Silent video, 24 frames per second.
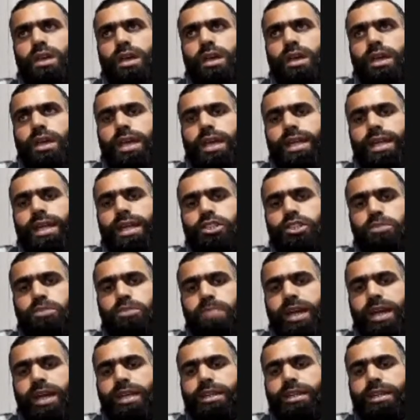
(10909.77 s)

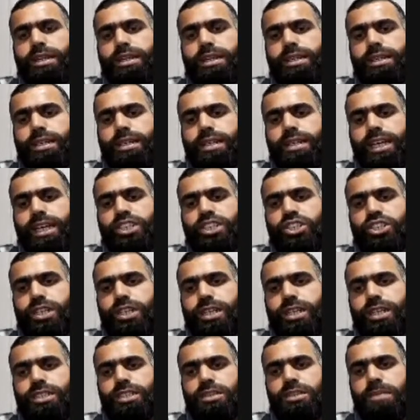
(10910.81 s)
intimate connection,
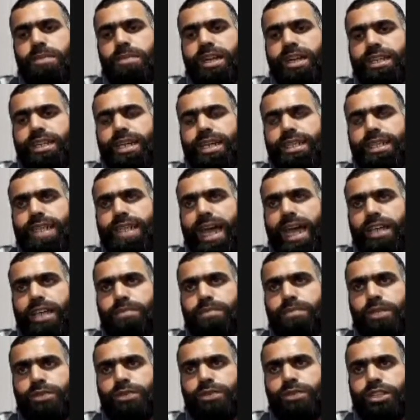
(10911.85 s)
intimate contact
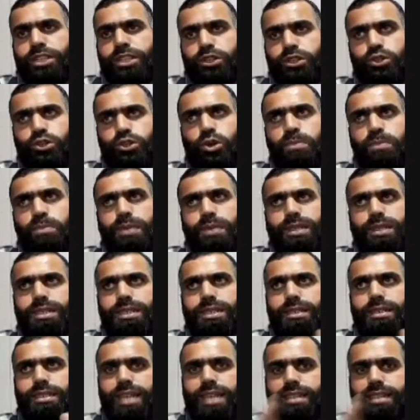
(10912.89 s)
between the two persons,
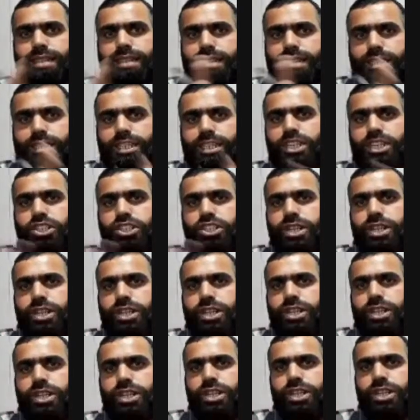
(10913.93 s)
that is the teacher and the
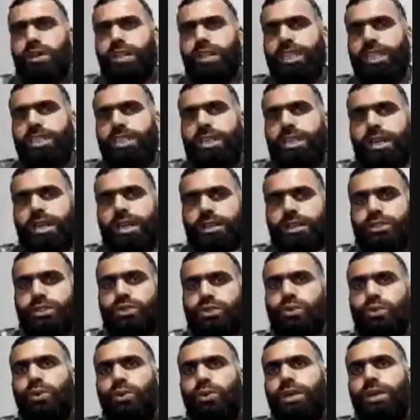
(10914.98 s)
taught, teacher and the
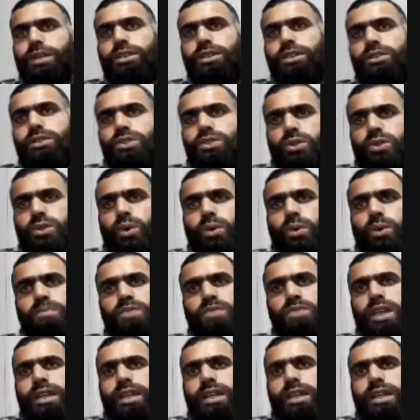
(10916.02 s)
student. So
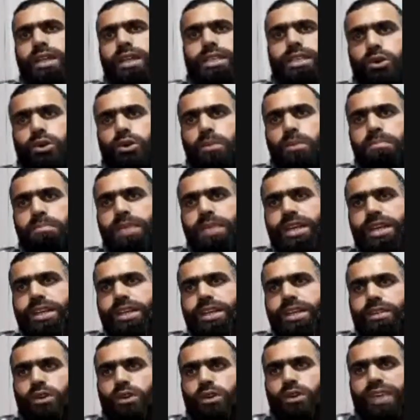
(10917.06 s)
this communion
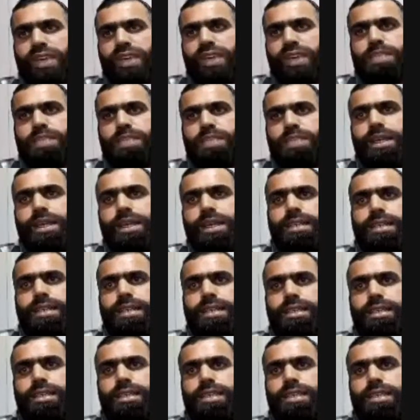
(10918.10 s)
of
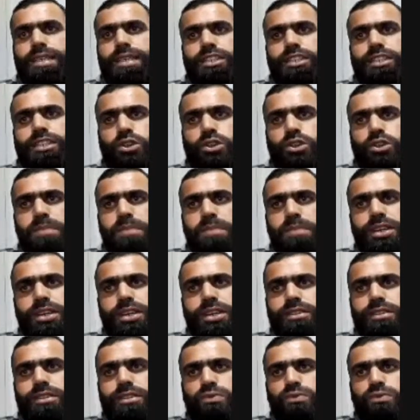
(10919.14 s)
experiences and this communion
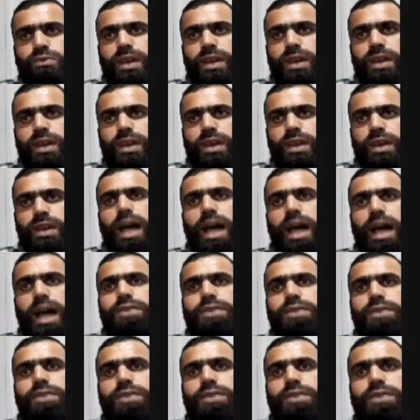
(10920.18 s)
of
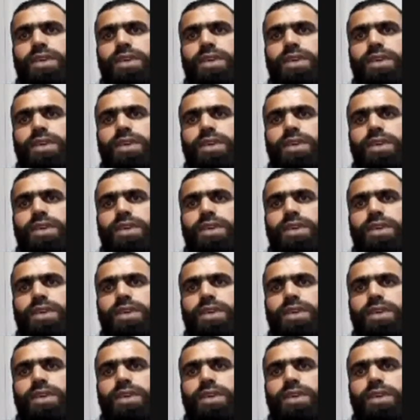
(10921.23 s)
life